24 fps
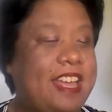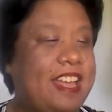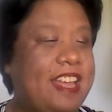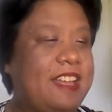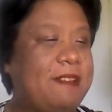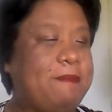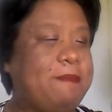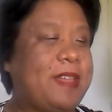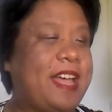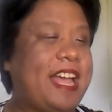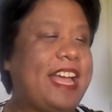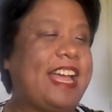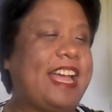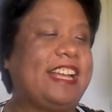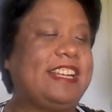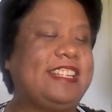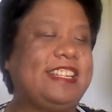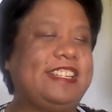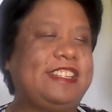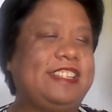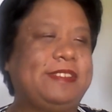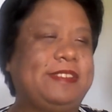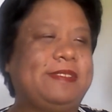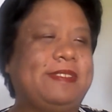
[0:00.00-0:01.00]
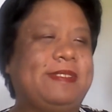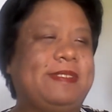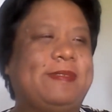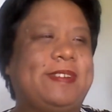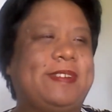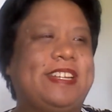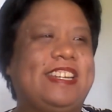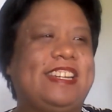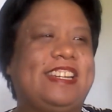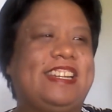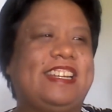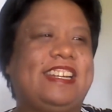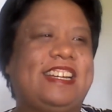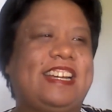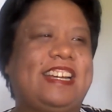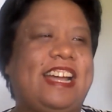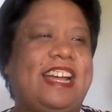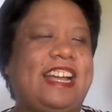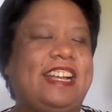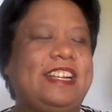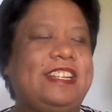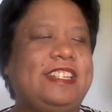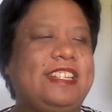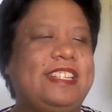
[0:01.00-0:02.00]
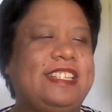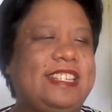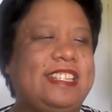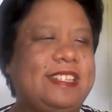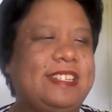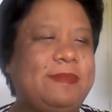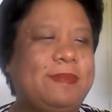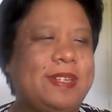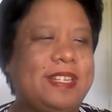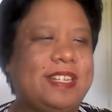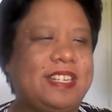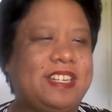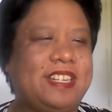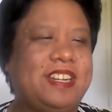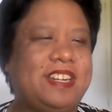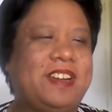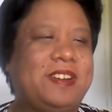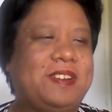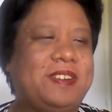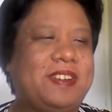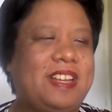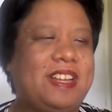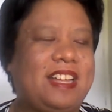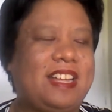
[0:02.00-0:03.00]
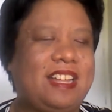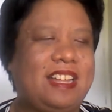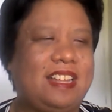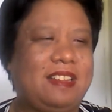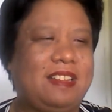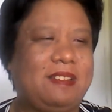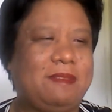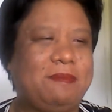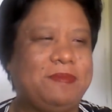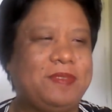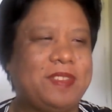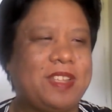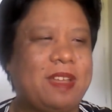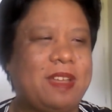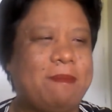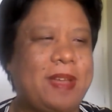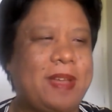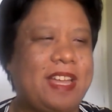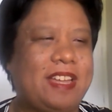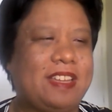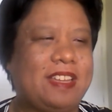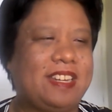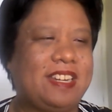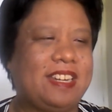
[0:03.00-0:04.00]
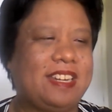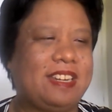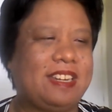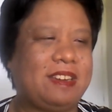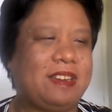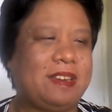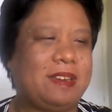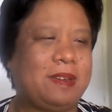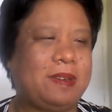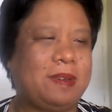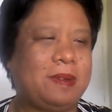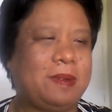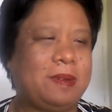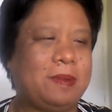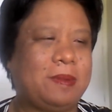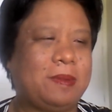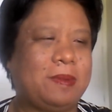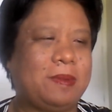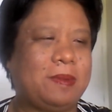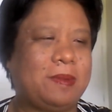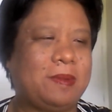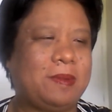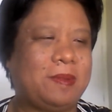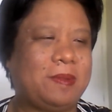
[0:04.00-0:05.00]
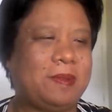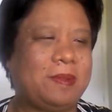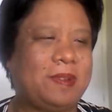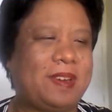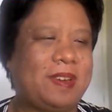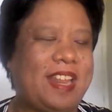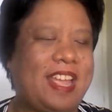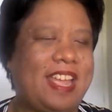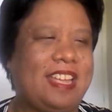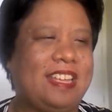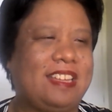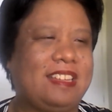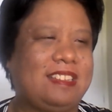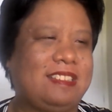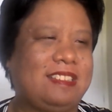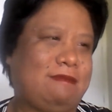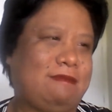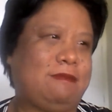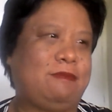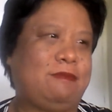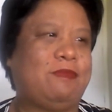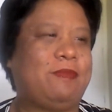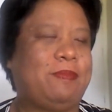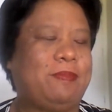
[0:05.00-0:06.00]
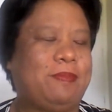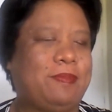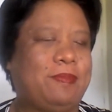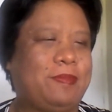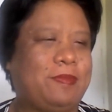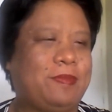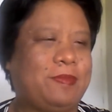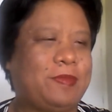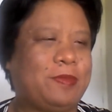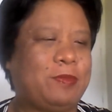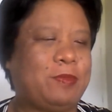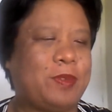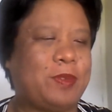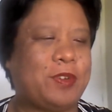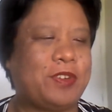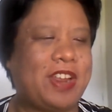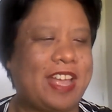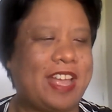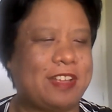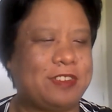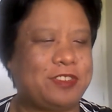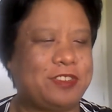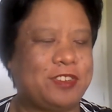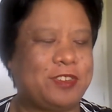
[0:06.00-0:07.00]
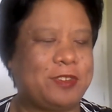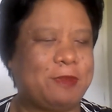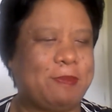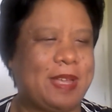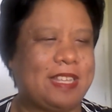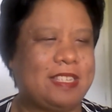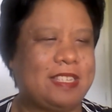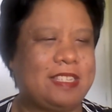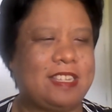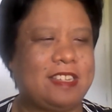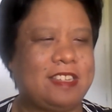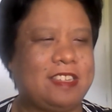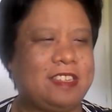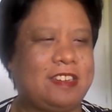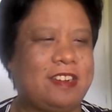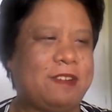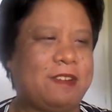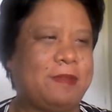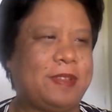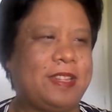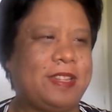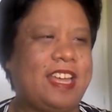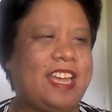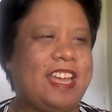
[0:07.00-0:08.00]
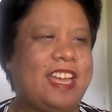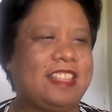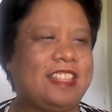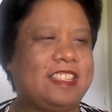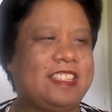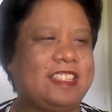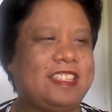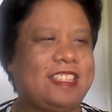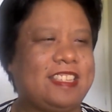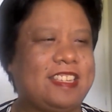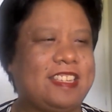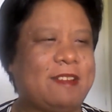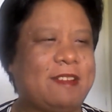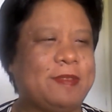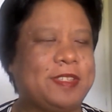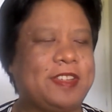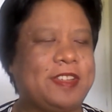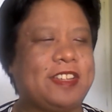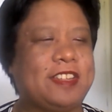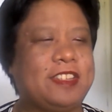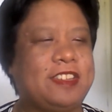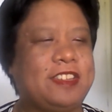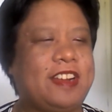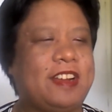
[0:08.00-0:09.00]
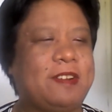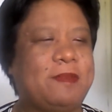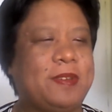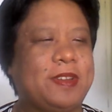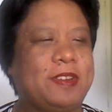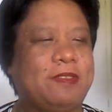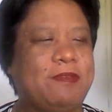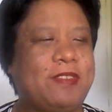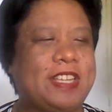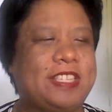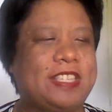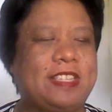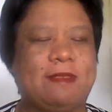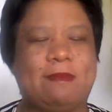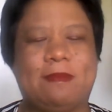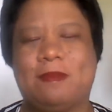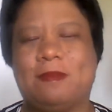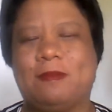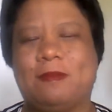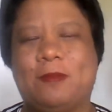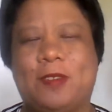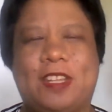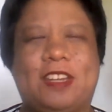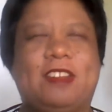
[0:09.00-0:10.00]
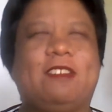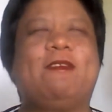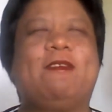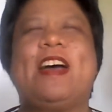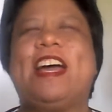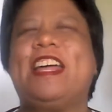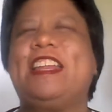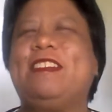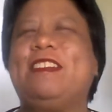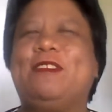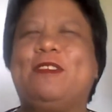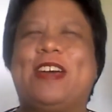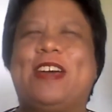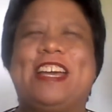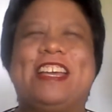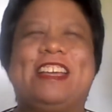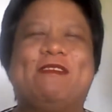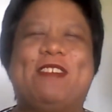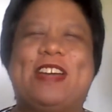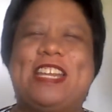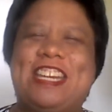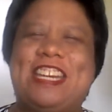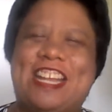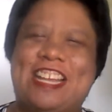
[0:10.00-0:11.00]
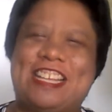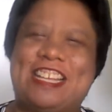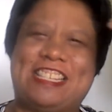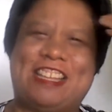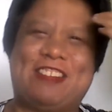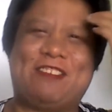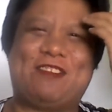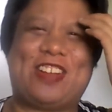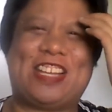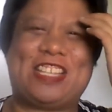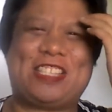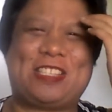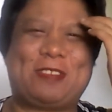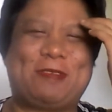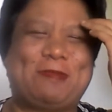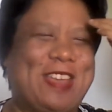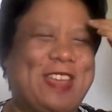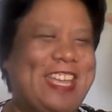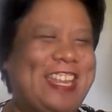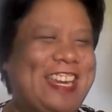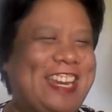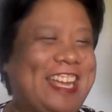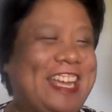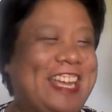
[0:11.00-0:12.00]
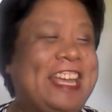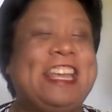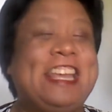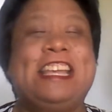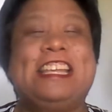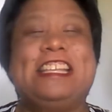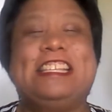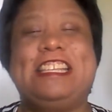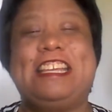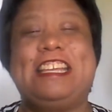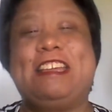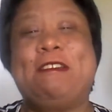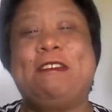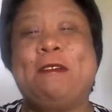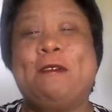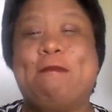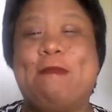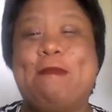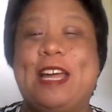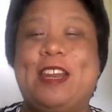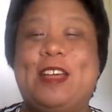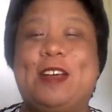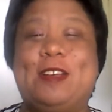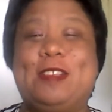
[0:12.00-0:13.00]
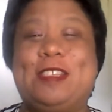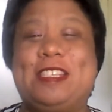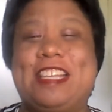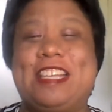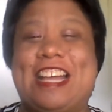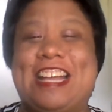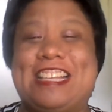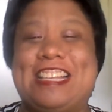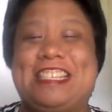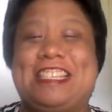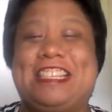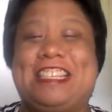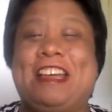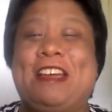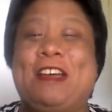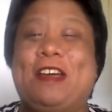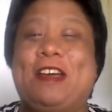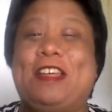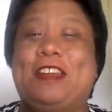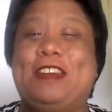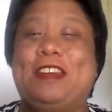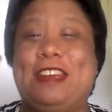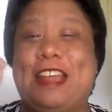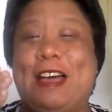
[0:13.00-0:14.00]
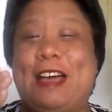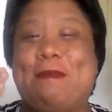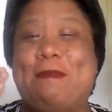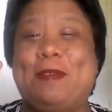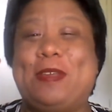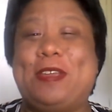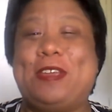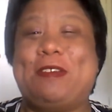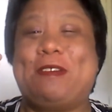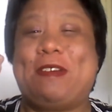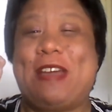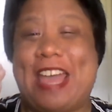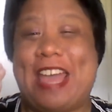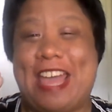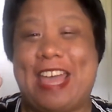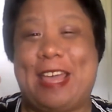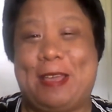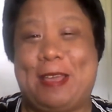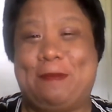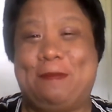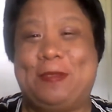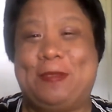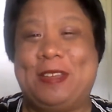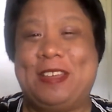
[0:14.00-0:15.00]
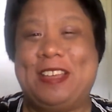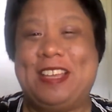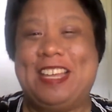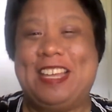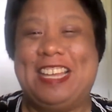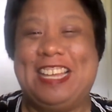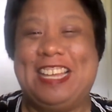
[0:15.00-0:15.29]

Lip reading: I actually did want to know about like Roadhouse Romance. Let's start with that. I was going to start with why did I say WrestleMania? See, my note says WM.